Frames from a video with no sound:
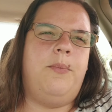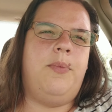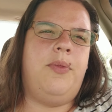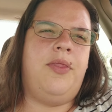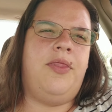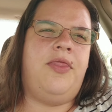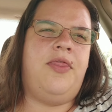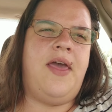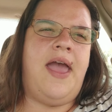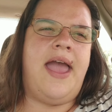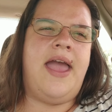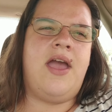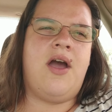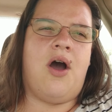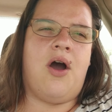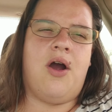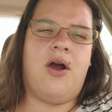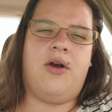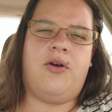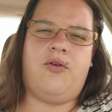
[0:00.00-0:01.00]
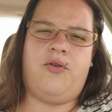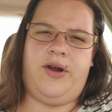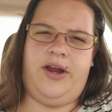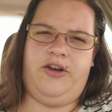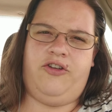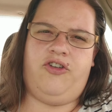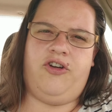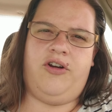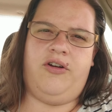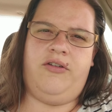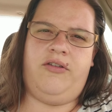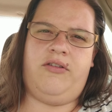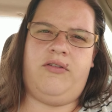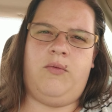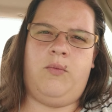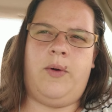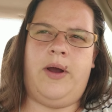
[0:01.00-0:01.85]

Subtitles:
They are creatures,